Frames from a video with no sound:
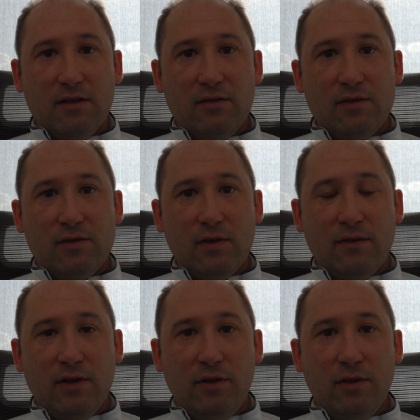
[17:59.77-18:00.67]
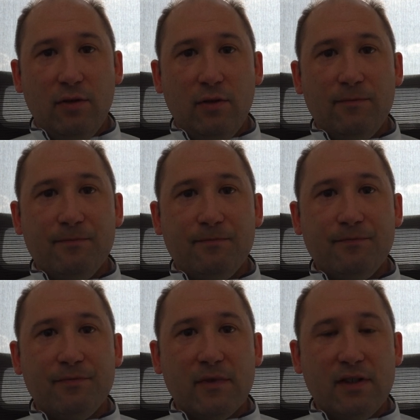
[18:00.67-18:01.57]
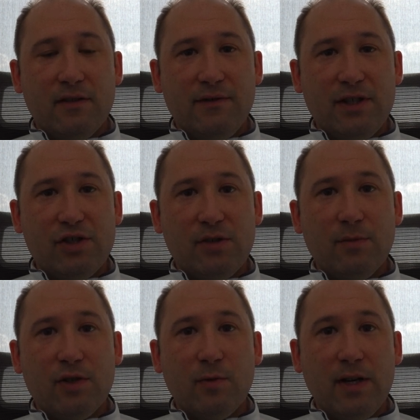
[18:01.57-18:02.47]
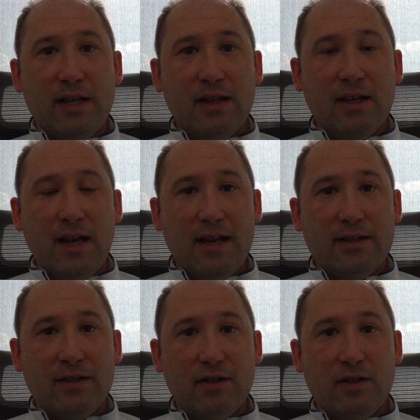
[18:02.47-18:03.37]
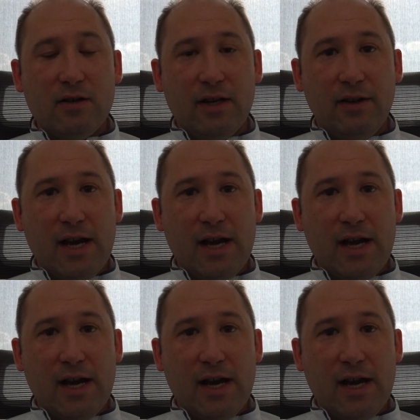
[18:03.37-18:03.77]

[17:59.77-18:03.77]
There's sort of a little division between the anterior and